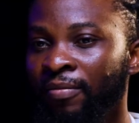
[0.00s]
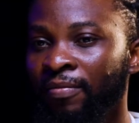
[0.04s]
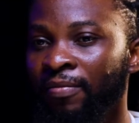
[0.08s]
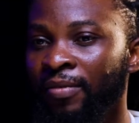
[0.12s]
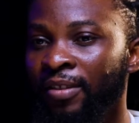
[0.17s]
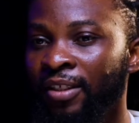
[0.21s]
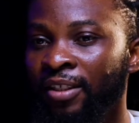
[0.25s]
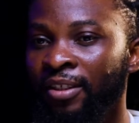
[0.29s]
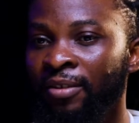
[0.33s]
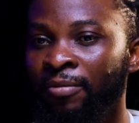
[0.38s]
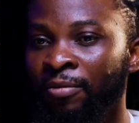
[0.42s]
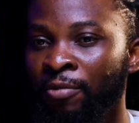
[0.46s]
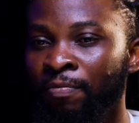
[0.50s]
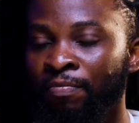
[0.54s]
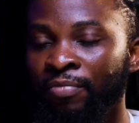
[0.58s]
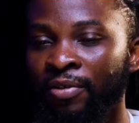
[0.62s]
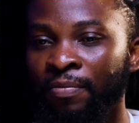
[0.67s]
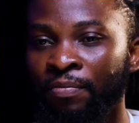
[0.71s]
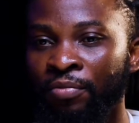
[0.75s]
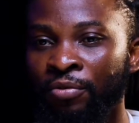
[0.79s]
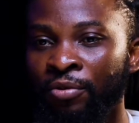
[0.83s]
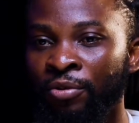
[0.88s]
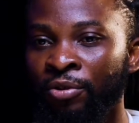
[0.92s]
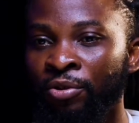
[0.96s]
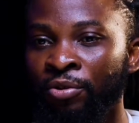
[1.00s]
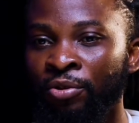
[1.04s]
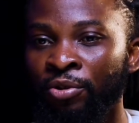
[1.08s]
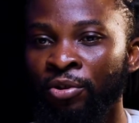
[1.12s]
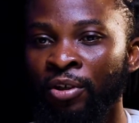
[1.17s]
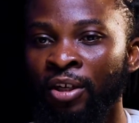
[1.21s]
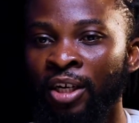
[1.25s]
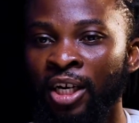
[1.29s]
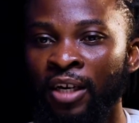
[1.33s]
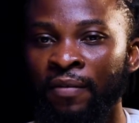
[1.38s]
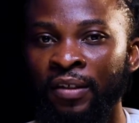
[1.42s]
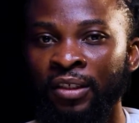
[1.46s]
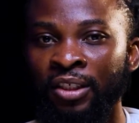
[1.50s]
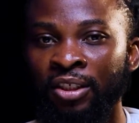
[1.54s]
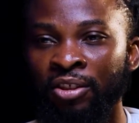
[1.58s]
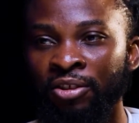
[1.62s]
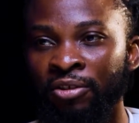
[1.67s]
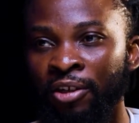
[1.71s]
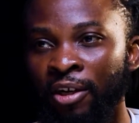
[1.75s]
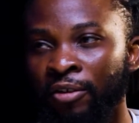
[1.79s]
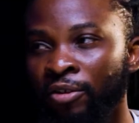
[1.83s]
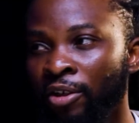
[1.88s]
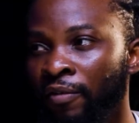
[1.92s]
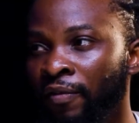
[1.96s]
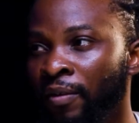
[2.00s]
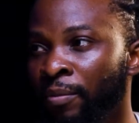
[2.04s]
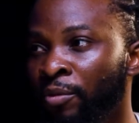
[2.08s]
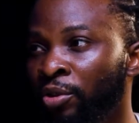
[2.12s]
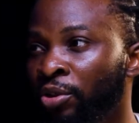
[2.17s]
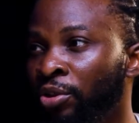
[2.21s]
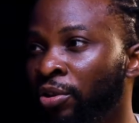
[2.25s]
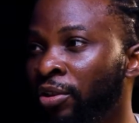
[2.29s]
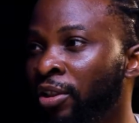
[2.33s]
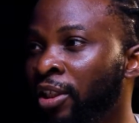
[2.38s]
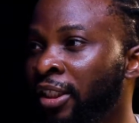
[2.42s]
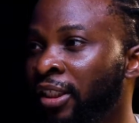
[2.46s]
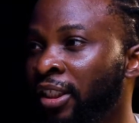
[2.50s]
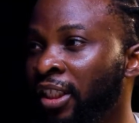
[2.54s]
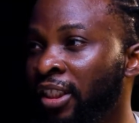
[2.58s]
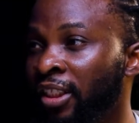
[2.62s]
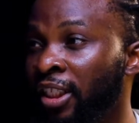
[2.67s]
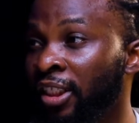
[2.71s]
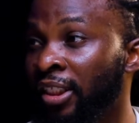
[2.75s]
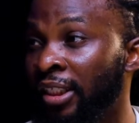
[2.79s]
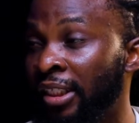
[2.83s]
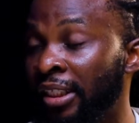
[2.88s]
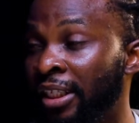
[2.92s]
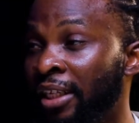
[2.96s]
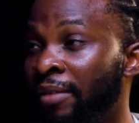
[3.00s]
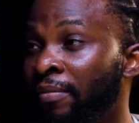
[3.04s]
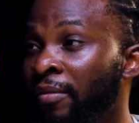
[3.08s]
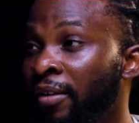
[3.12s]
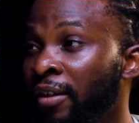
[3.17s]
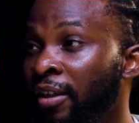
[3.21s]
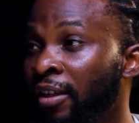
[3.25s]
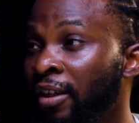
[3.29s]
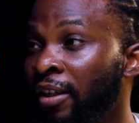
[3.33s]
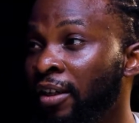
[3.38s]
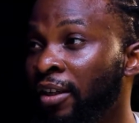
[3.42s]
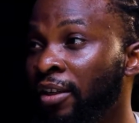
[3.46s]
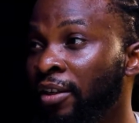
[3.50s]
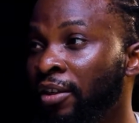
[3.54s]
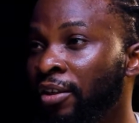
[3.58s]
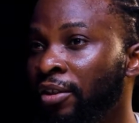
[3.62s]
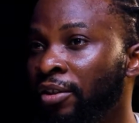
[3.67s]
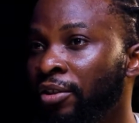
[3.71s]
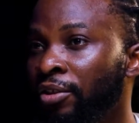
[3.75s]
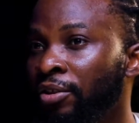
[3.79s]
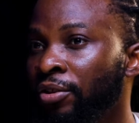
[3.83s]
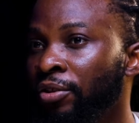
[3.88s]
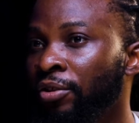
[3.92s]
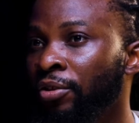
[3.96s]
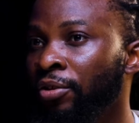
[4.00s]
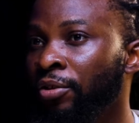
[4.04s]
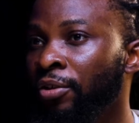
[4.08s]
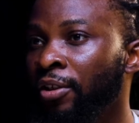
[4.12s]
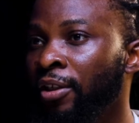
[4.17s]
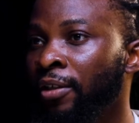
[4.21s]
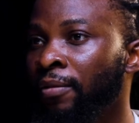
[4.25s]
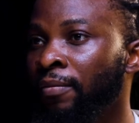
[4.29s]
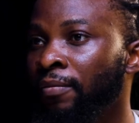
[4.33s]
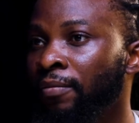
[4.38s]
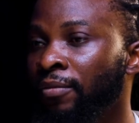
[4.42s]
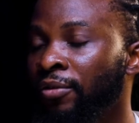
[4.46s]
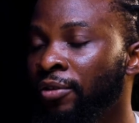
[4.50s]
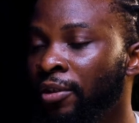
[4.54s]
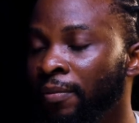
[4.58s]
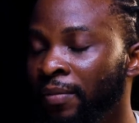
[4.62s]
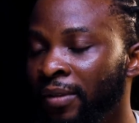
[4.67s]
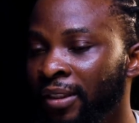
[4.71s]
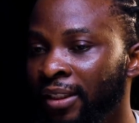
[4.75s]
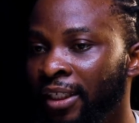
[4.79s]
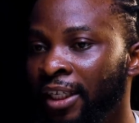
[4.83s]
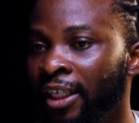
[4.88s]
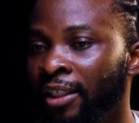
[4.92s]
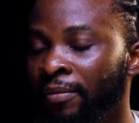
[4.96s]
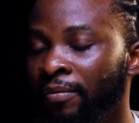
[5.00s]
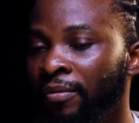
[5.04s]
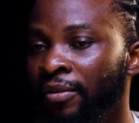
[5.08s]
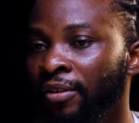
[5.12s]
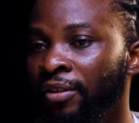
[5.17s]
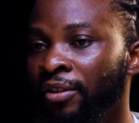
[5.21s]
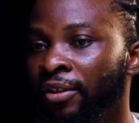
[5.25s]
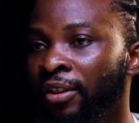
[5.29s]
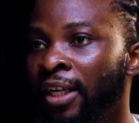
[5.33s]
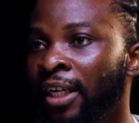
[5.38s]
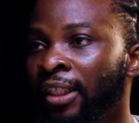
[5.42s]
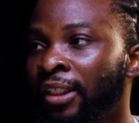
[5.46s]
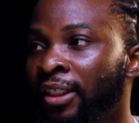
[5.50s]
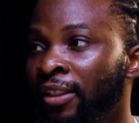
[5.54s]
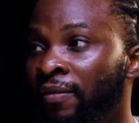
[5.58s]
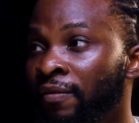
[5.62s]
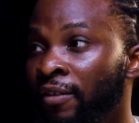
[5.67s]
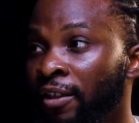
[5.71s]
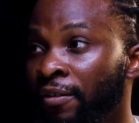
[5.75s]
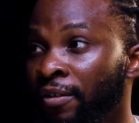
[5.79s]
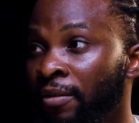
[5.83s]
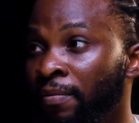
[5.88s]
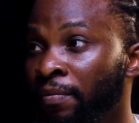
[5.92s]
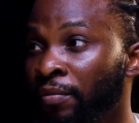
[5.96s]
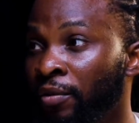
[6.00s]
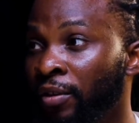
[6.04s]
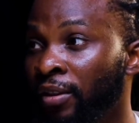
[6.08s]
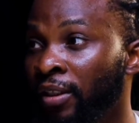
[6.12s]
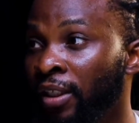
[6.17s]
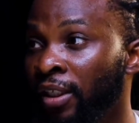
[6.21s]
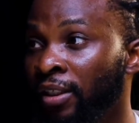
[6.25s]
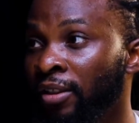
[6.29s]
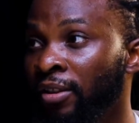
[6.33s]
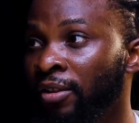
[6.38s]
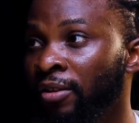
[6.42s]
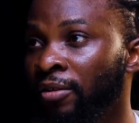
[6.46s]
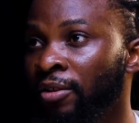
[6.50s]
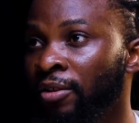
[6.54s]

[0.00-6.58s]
Please, some people do not have a shred of emotional intelligence in them. So sometimes that is very important.